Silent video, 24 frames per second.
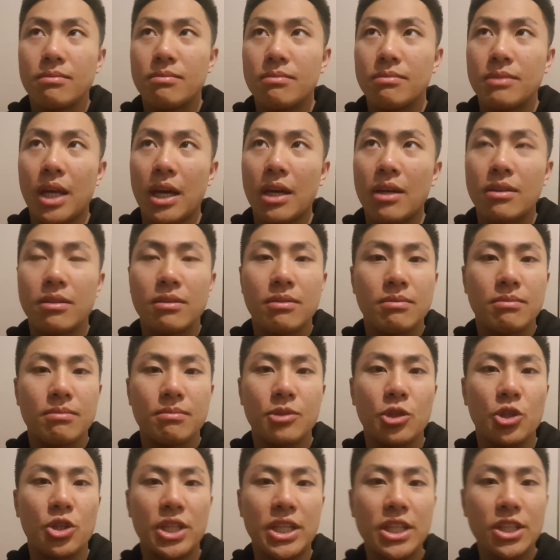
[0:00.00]
yeah,
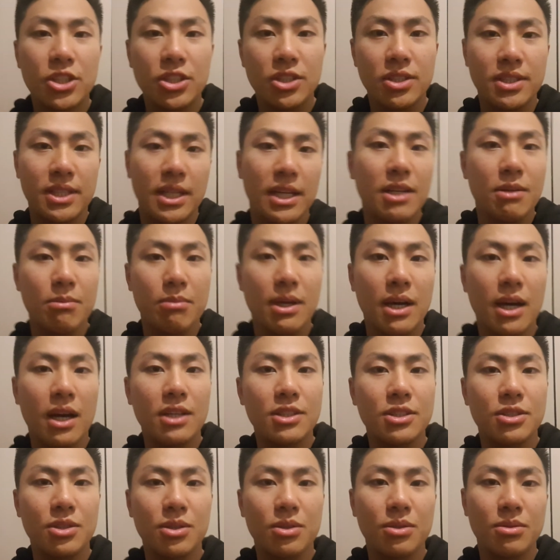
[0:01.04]
your teacher standing
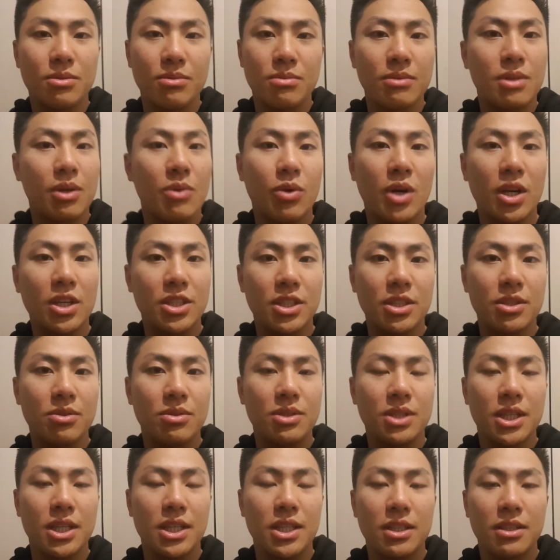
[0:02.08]
behind you and watching you
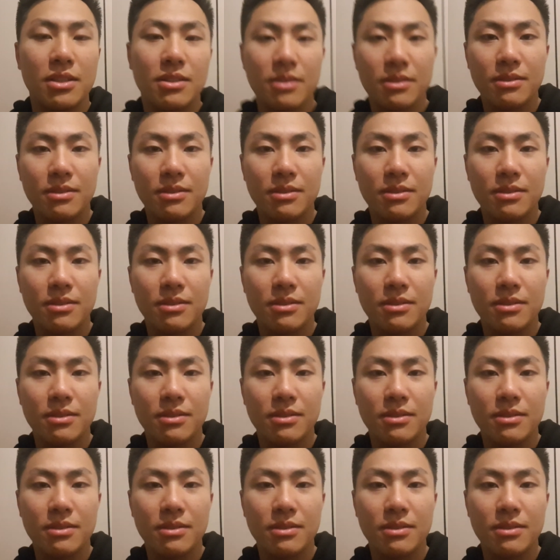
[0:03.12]
study,